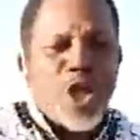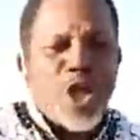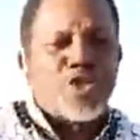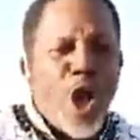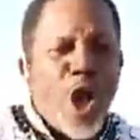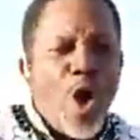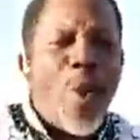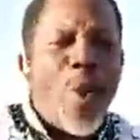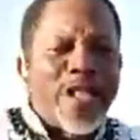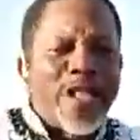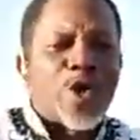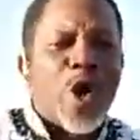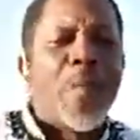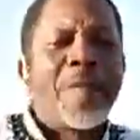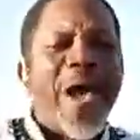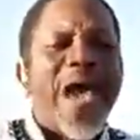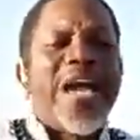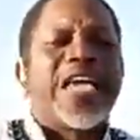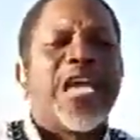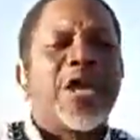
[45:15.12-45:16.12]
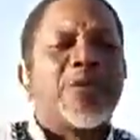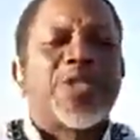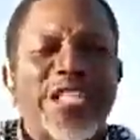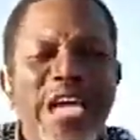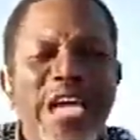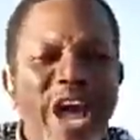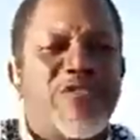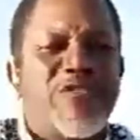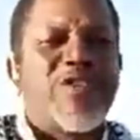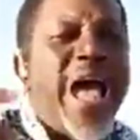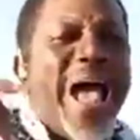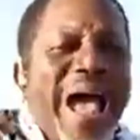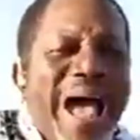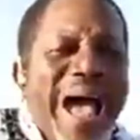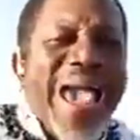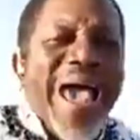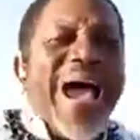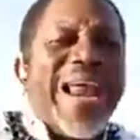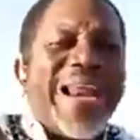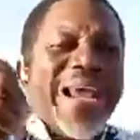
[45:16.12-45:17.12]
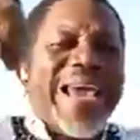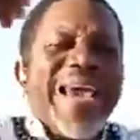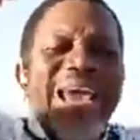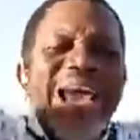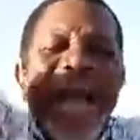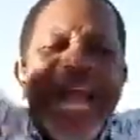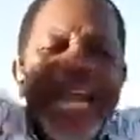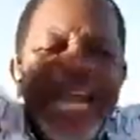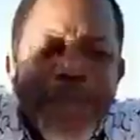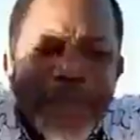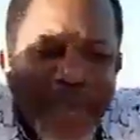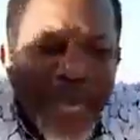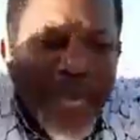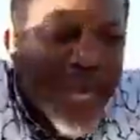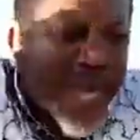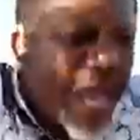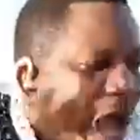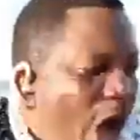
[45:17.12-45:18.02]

don't want to make himself a real enemy.